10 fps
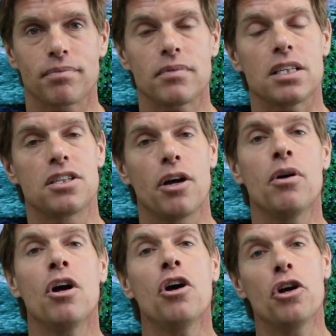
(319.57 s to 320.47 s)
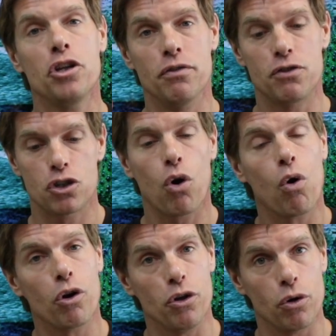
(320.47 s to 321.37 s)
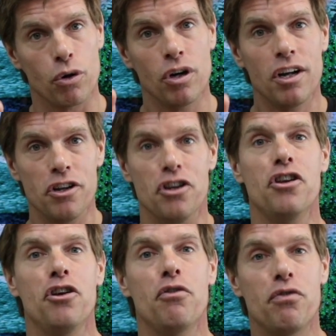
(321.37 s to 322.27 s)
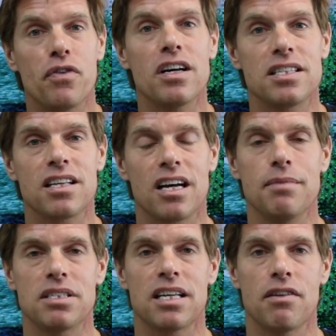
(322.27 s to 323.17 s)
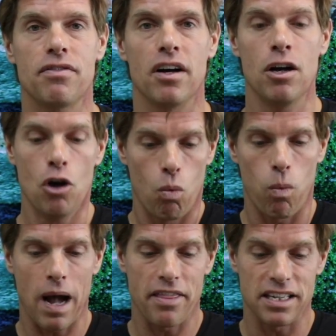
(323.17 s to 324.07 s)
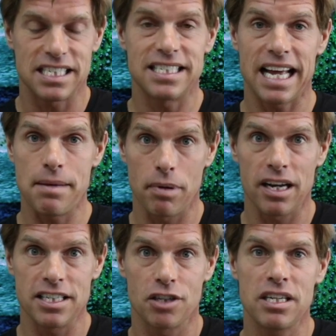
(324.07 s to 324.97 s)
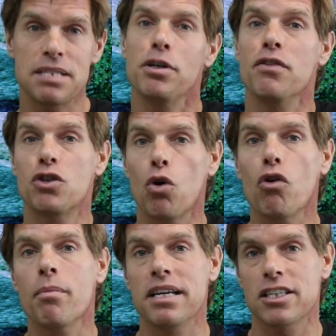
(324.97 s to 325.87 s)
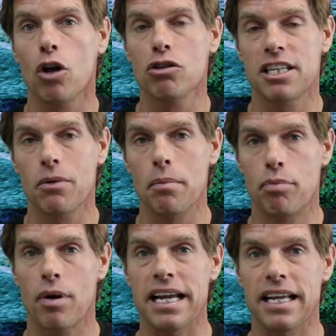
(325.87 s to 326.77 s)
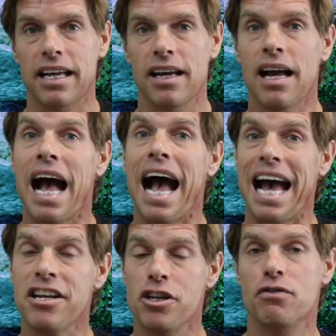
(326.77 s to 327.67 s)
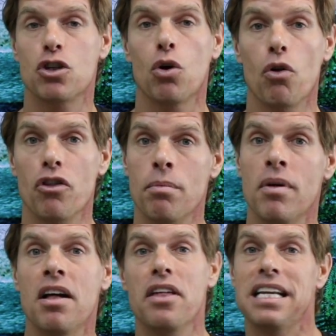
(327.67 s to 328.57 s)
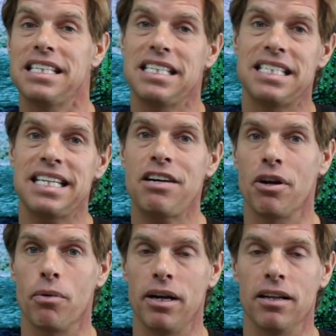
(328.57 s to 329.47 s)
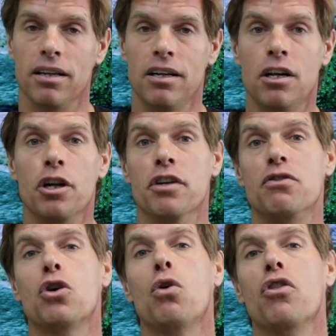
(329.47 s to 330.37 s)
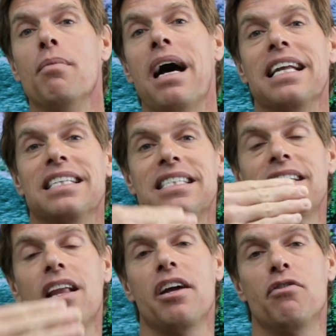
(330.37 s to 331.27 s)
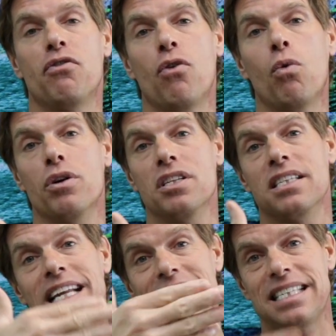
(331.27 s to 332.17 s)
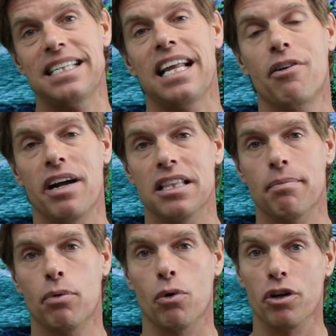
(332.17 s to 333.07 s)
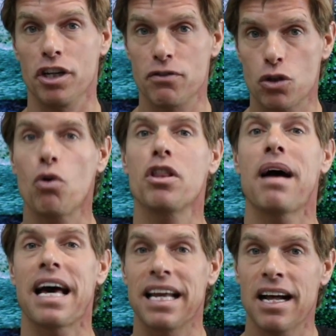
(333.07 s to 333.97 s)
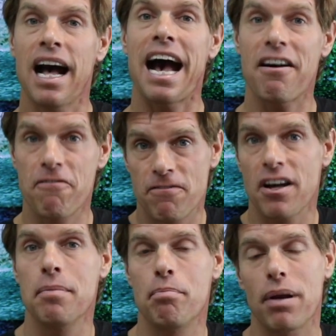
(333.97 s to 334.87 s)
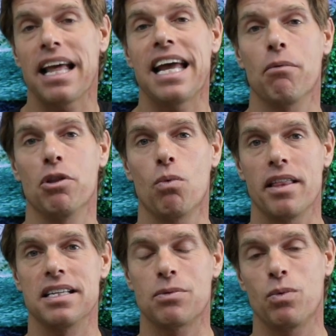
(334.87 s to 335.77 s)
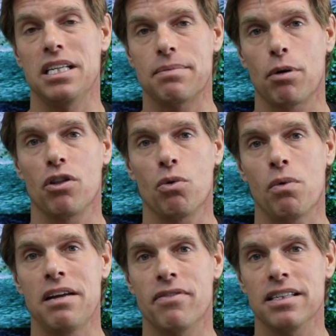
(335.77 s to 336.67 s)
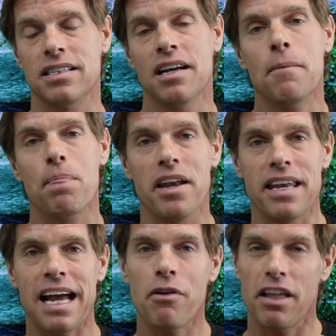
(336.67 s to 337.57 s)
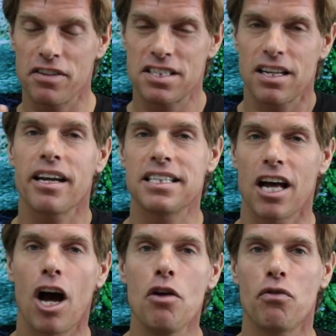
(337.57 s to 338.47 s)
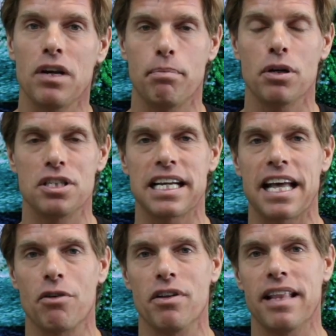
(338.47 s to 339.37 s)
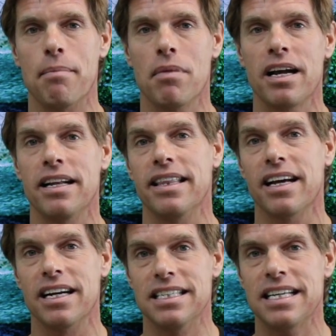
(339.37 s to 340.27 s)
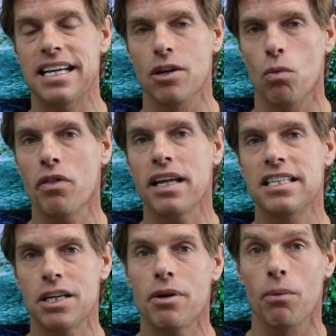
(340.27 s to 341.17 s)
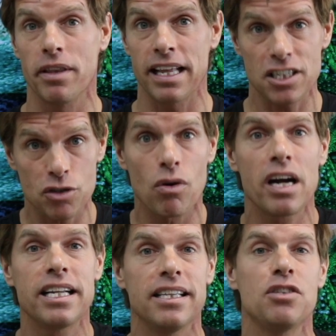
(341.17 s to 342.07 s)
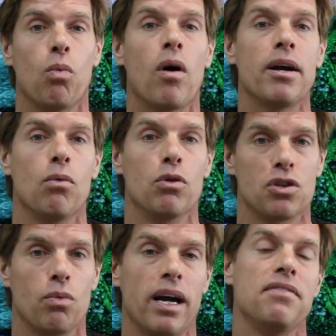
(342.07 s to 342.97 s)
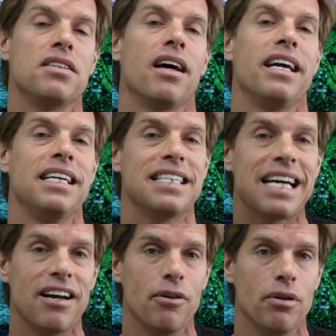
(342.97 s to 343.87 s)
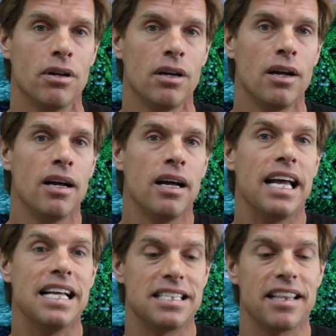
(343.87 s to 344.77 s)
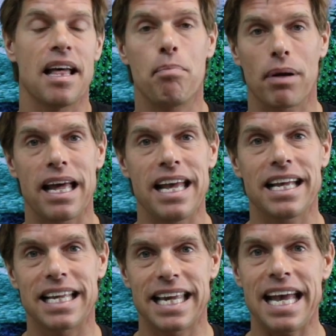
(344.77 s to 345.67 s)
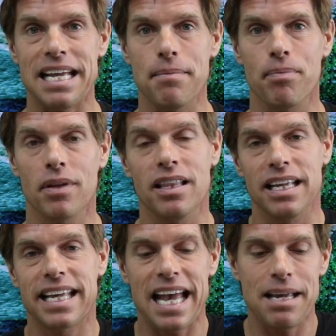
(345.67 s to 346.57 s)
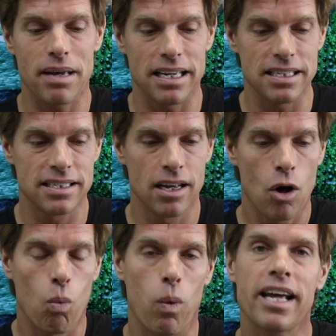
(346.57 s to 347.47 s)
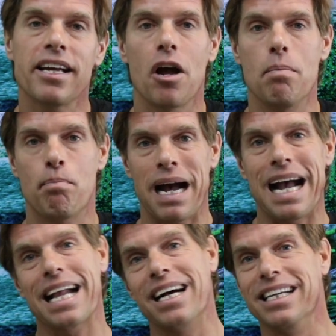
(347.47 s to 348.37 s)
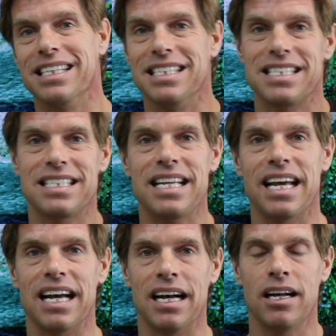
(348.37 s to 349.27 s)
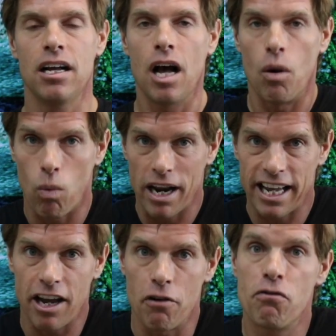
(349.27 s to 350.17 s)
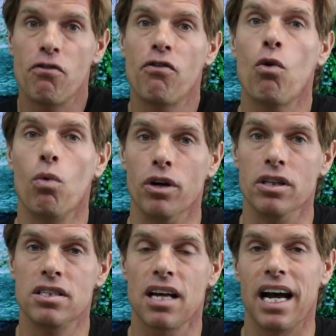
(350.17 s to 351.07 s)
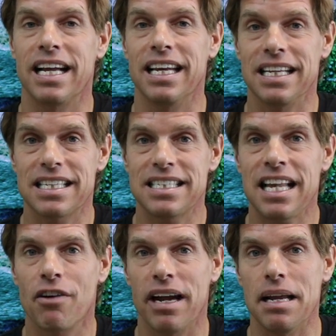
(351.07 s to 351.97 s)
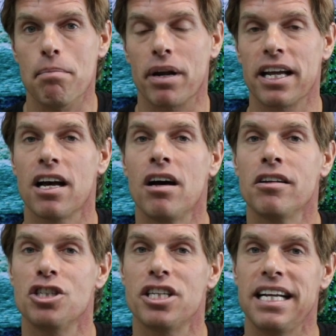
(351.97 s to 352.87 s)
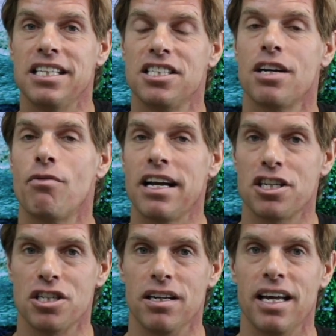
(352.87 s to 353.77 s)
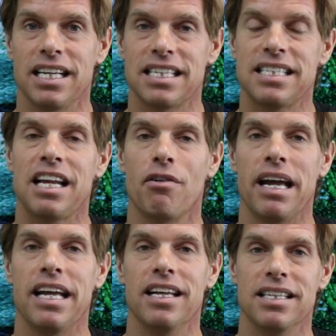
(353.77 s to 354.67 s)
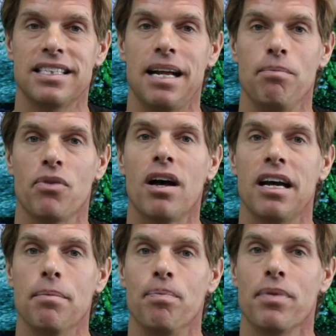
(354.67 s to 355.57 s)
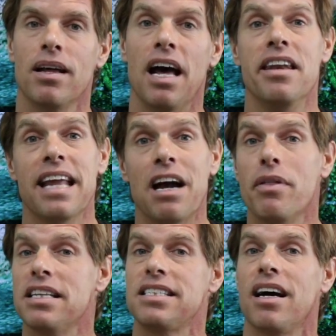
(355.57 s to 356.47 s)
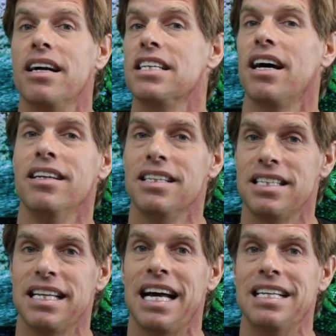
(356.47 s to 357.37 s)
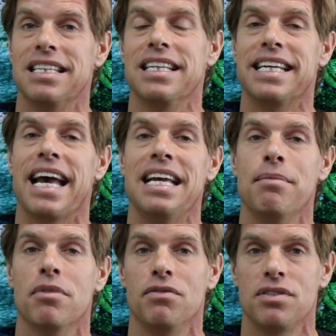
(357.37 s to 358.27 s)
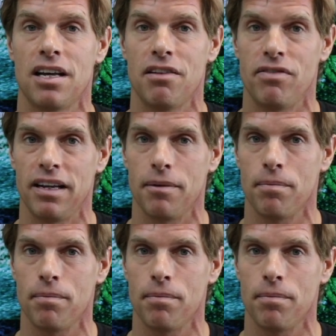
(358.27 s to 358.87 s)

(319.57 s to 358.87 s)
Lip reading: So you've taught your new first-time surfer where the stabilizer is, but you've taught them it's also a brake, and you've taught them that it's a steering wheel. And you've taught them how to slide forwards and accelerate the board. And you've taught them how to have fun playing with where the sweet spot of the wave is. And now they've started to hopefully put together in their mind the idea that what they're doing when they're just riding these whitewater waves lying down is that they're playing a game. And the game is, when I go back, I can steer. And when I go forwards, I can accelerate. But I can't change direction and accelerate at the same time. And now they're starting to understand the game of surfing.